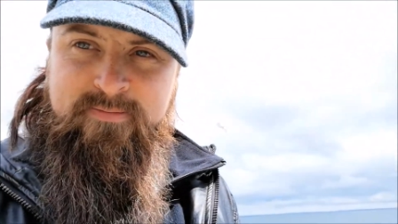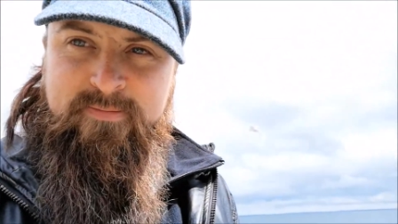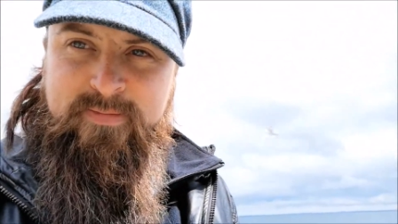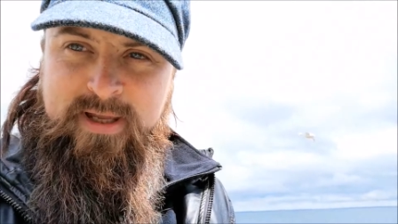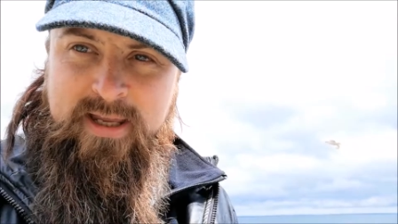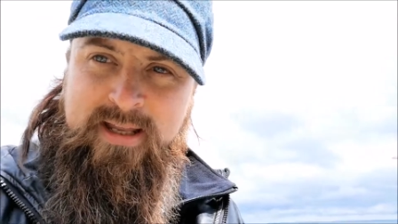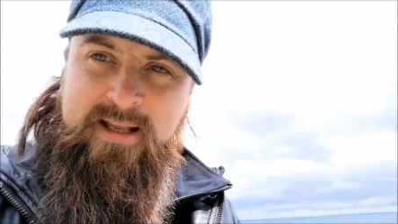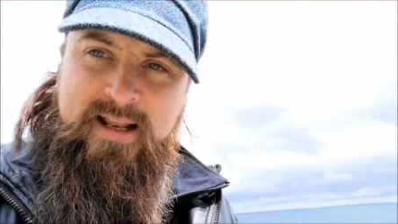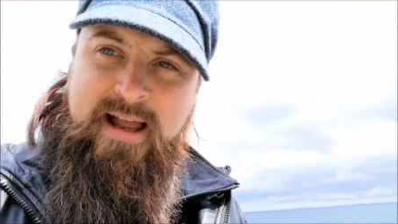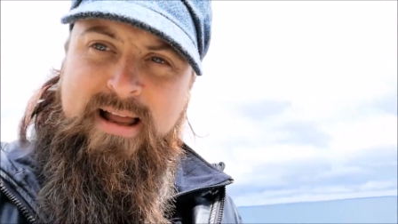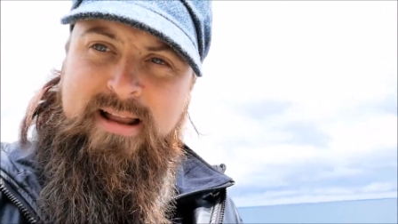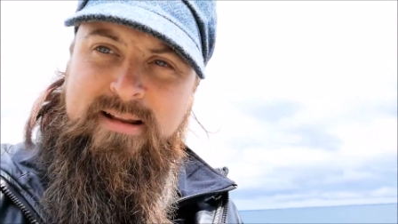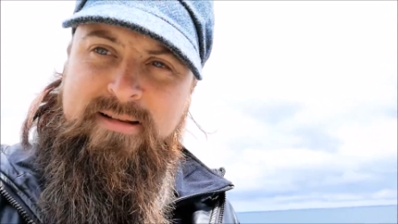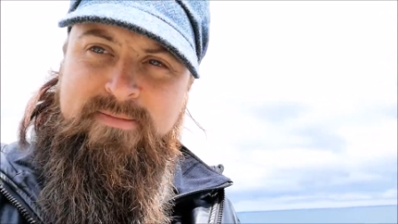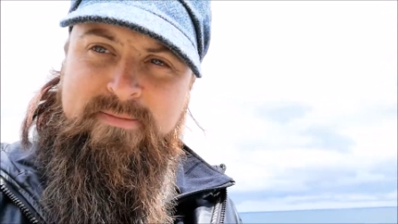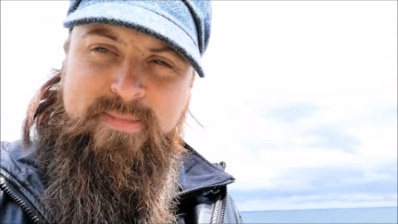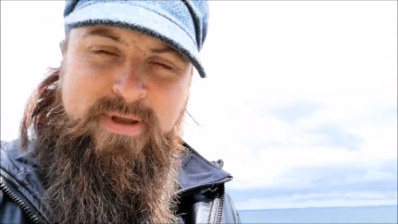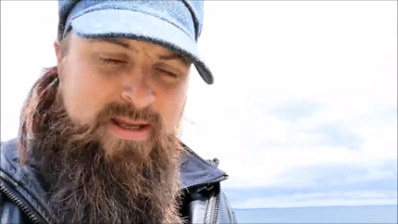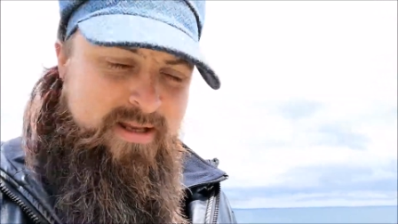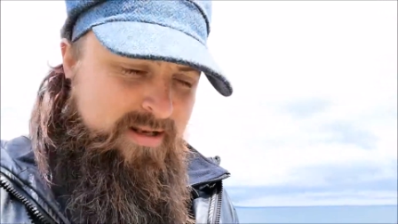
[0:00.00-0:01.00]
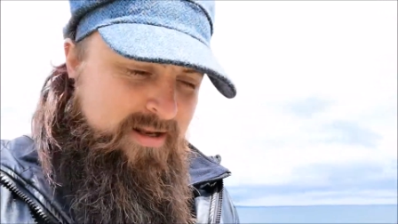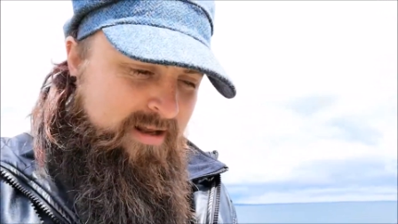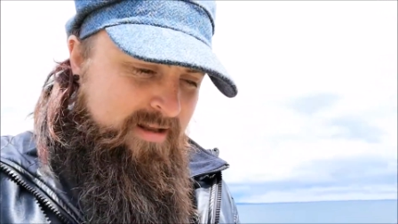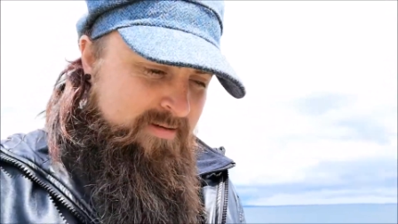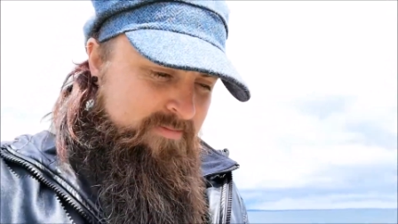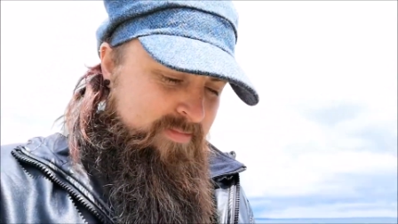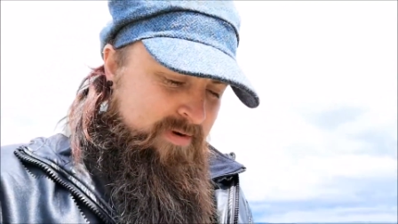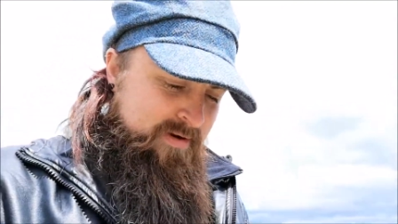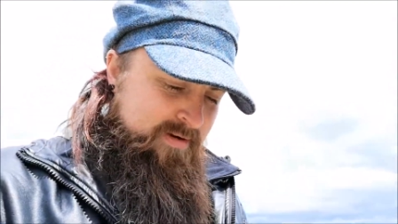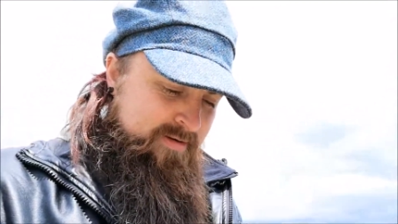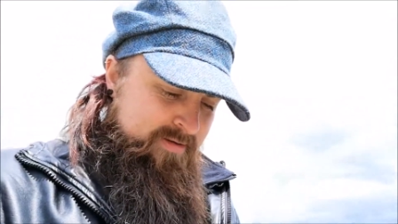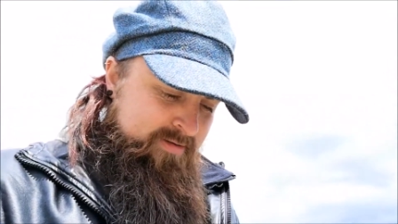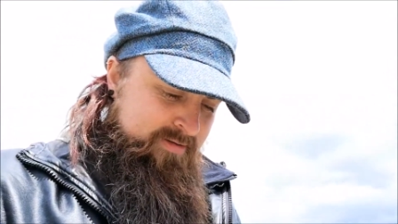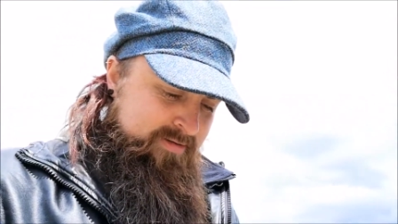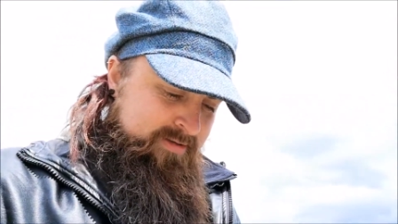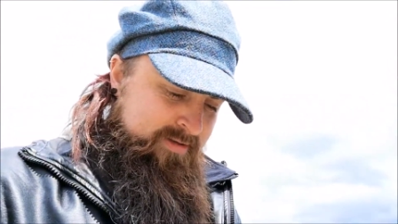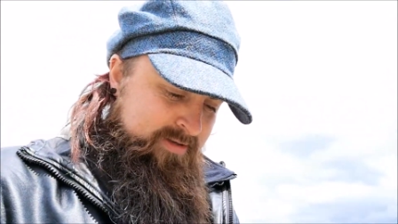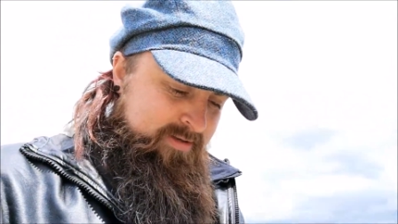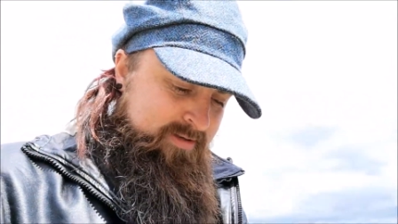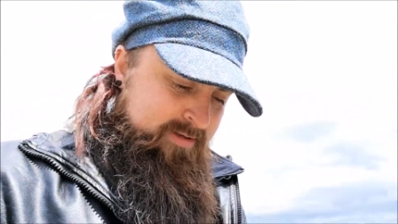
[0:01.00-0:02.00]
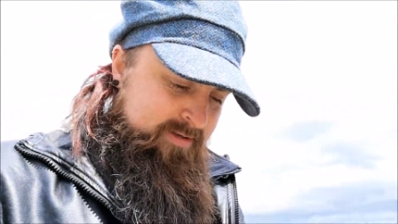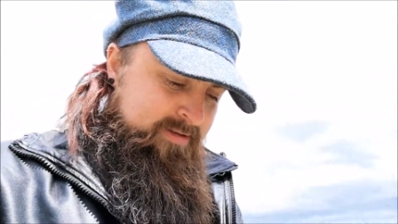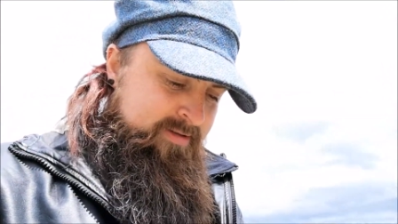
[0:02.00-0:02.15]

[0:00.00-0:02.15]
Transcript: Being like, being like the birds.